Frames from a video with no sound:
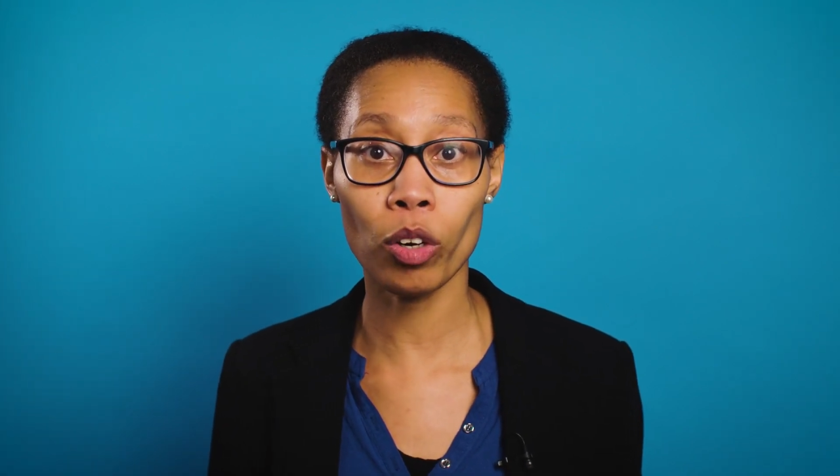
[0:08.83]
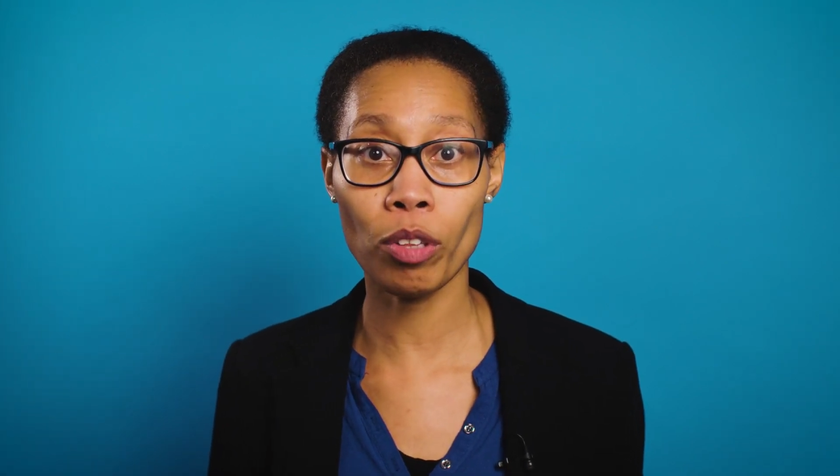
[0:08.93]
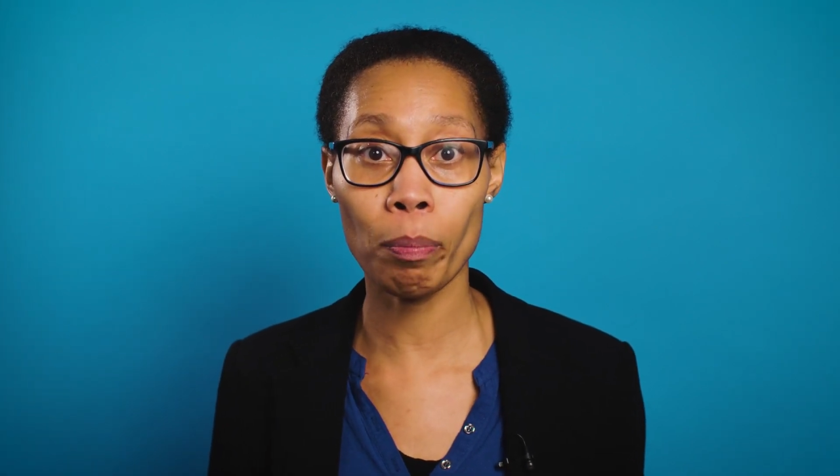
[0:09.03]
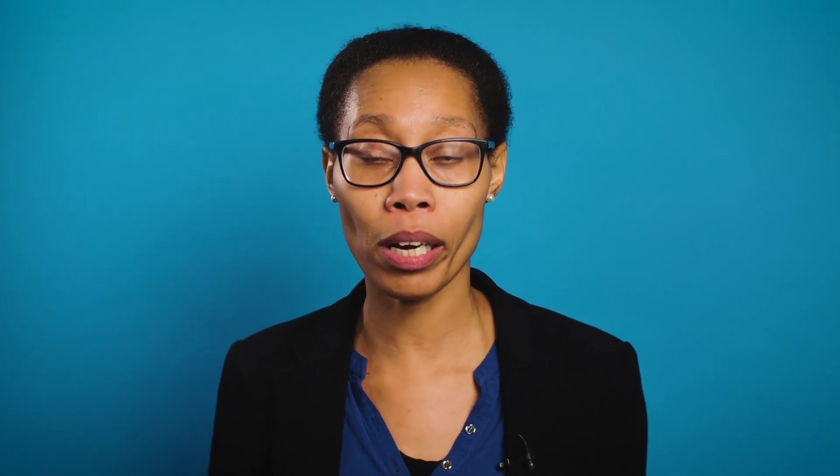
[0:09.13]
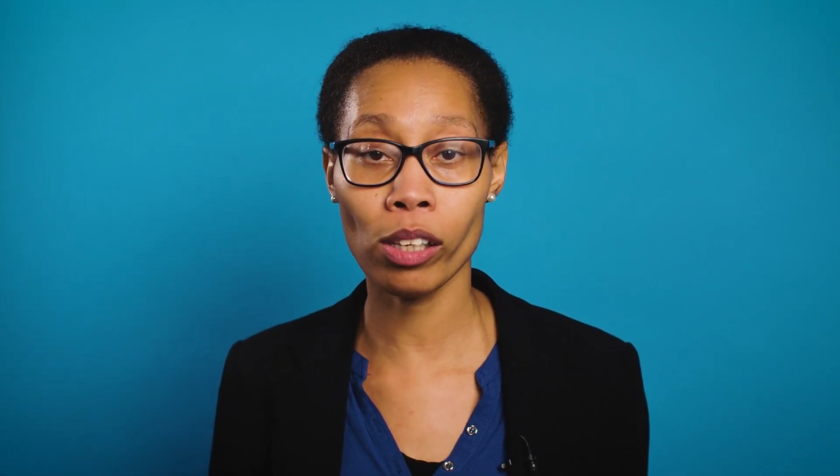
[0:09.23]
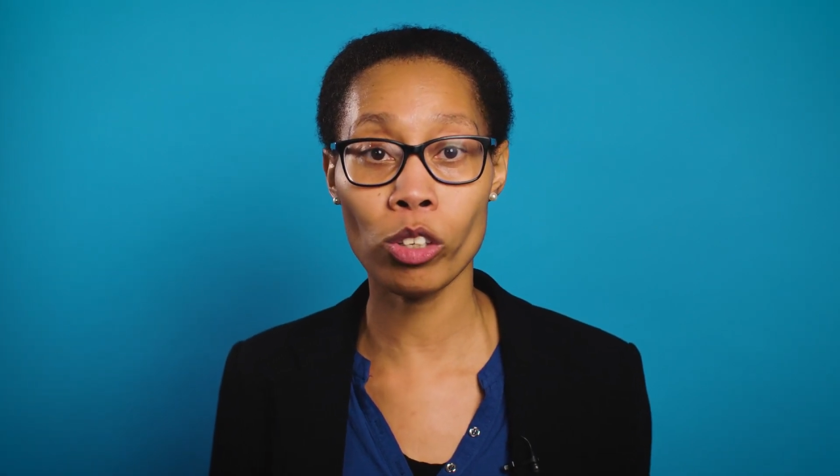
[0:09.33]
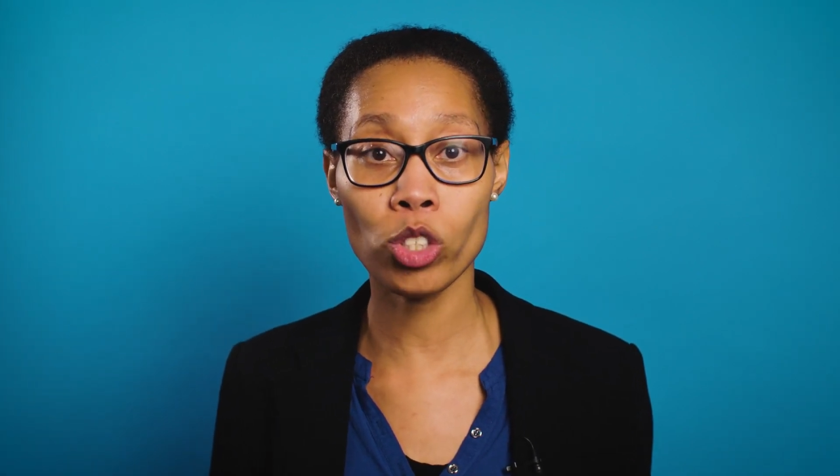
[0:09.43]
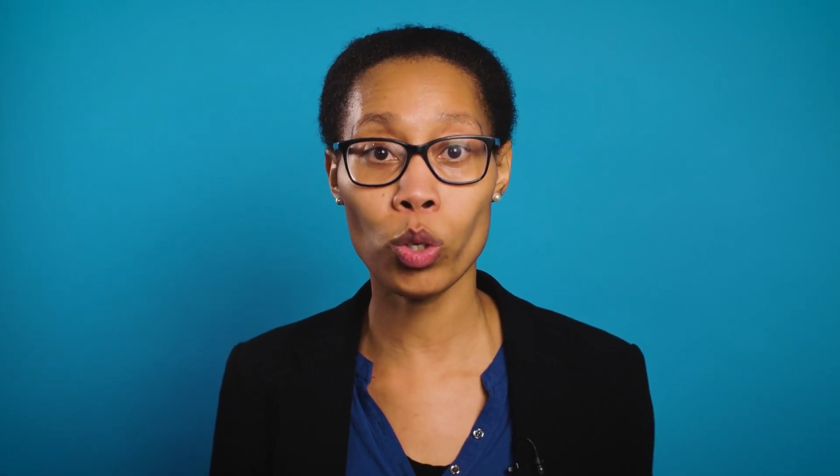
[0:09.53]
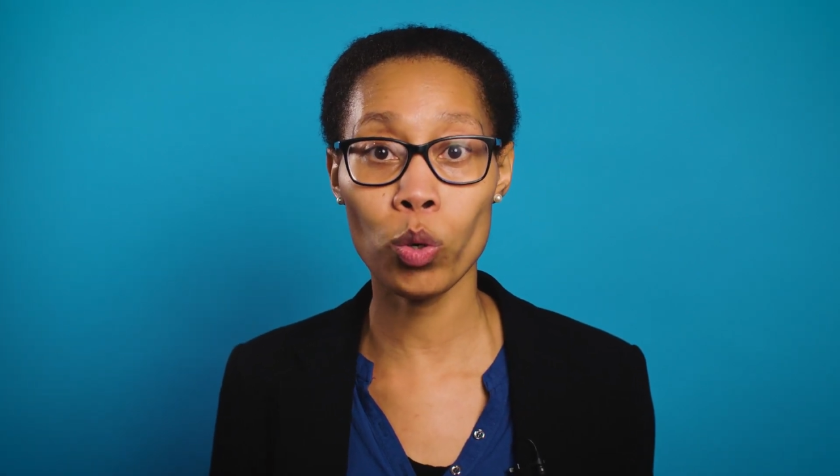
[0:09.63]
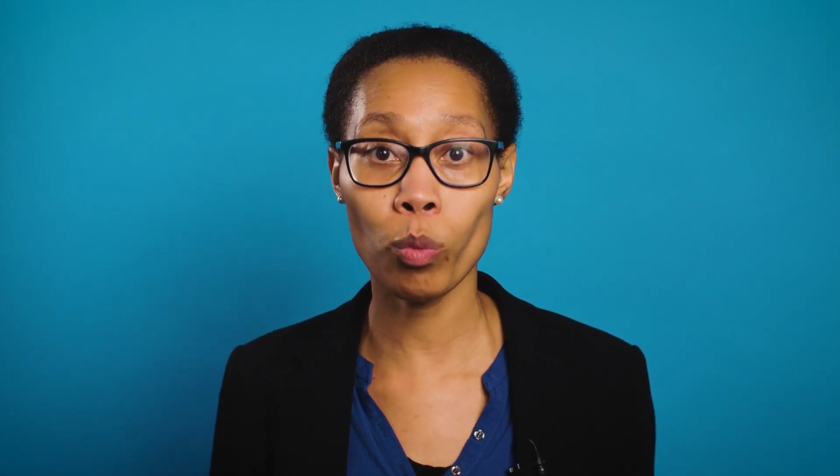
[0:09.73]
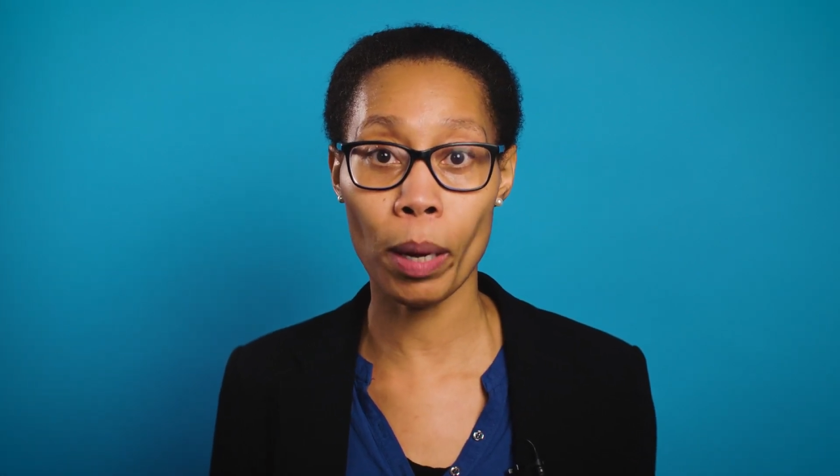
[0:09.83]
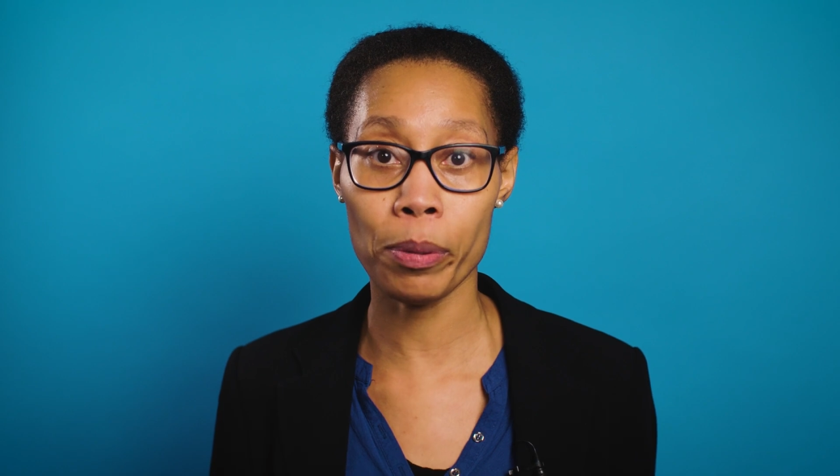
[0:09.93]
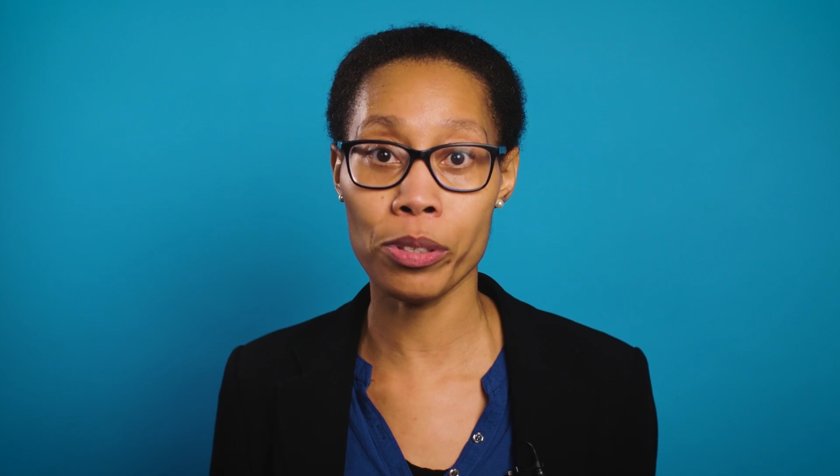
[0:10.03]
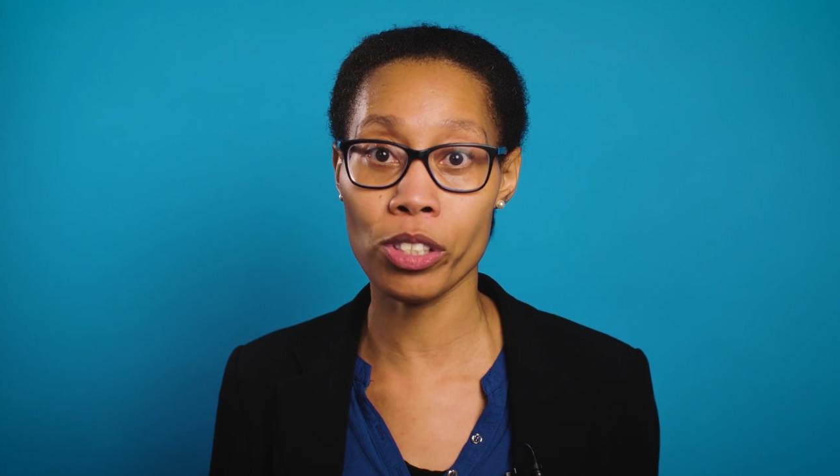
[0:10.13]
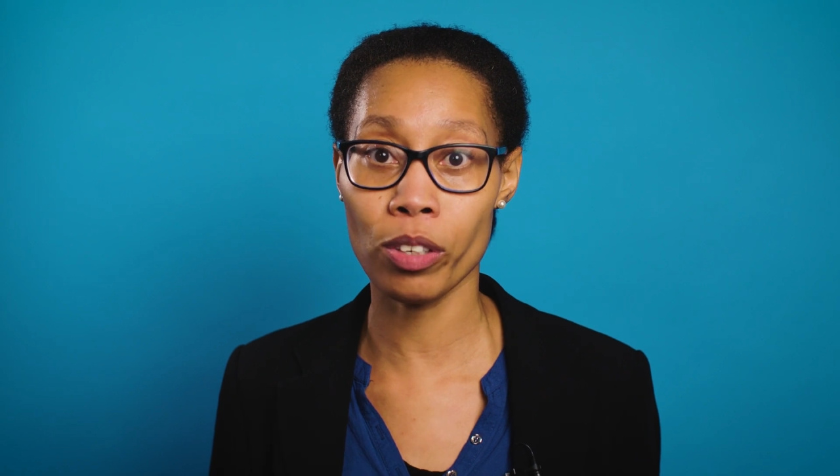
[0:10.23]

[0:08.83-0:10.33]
of the Biological Weapons